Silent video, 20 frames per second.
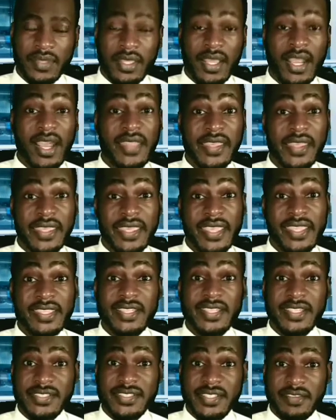Other
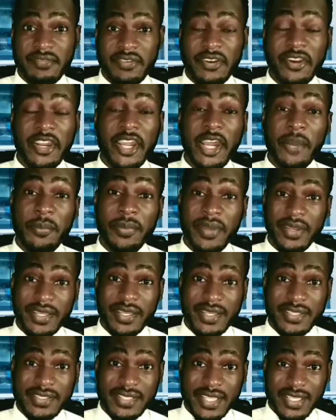Kenyans are very happy and
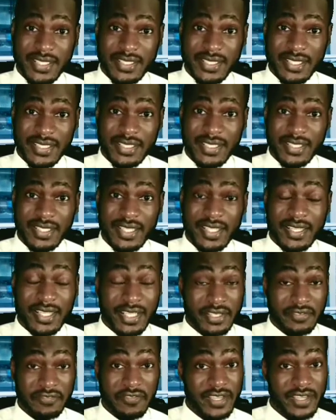excited
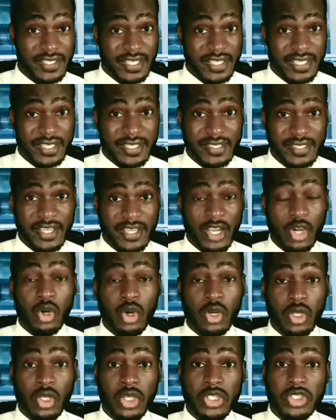that finally
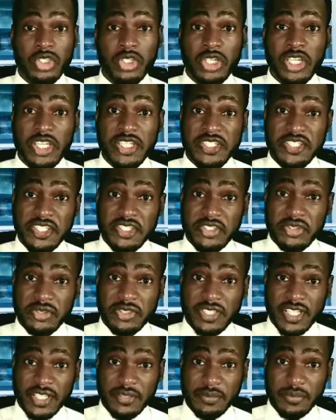colonial
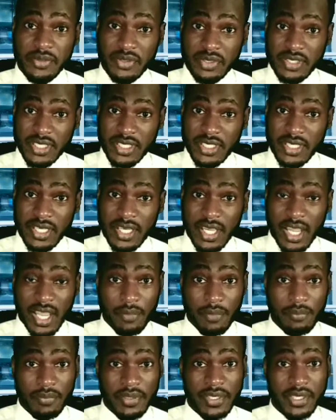institutes and buildings are
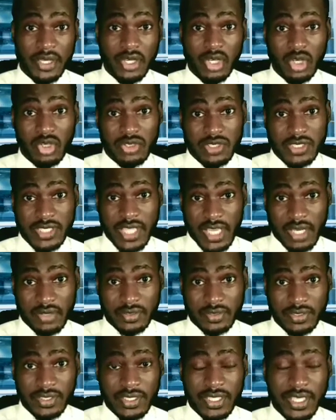being closed
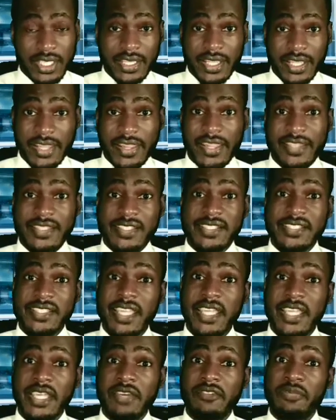down, and others are
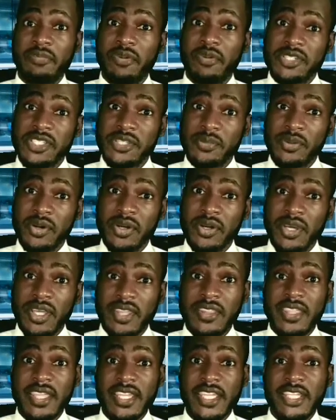saying if possible
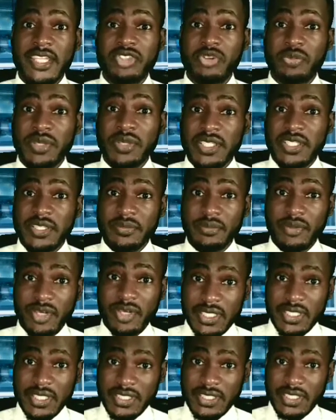they need to be
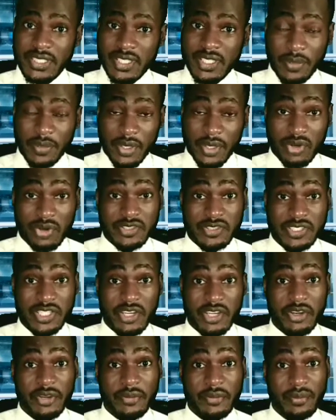demolished because they
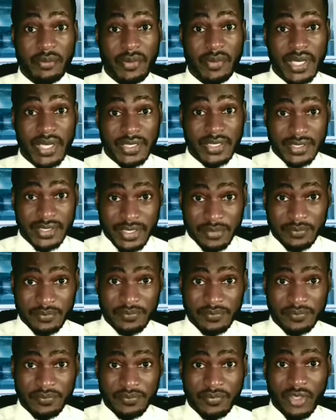remind them
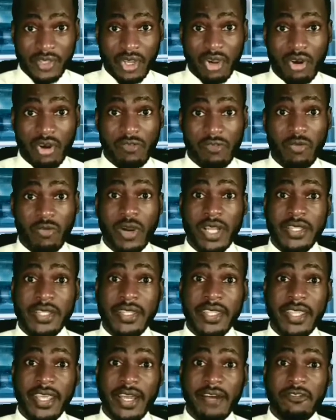of what
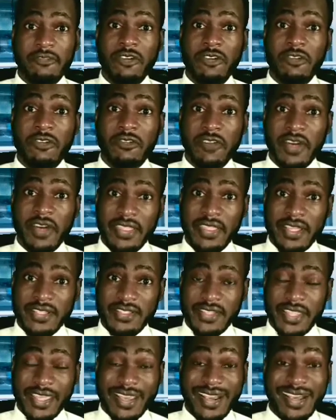their forefathers,
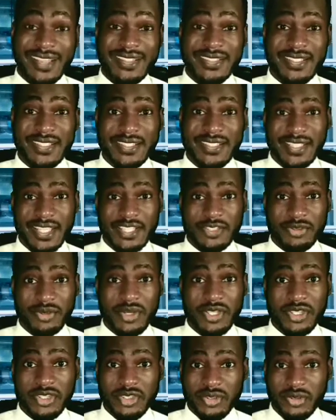their ancestors
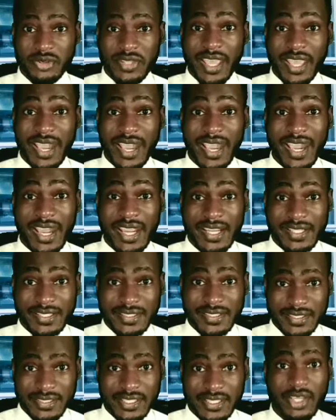went through the
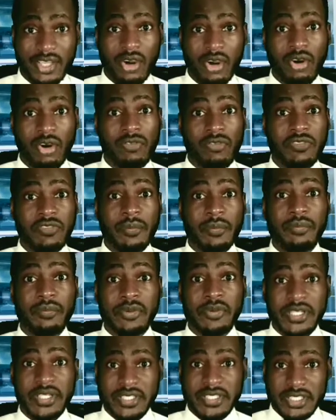hands of the
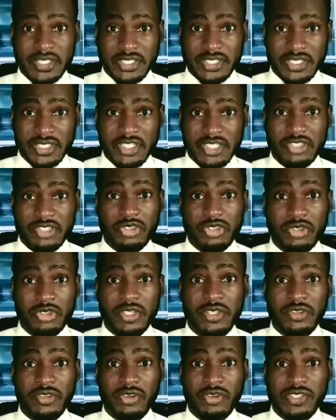British
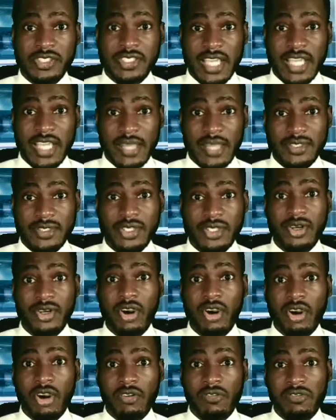during those times
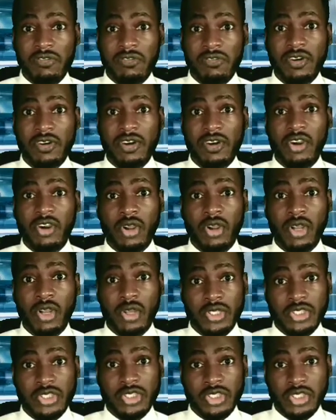of
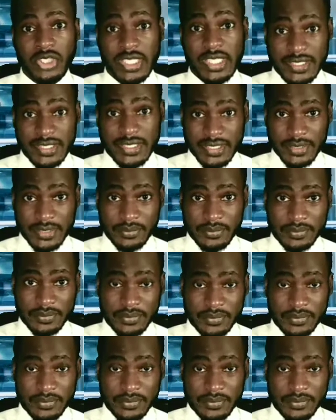colonialism.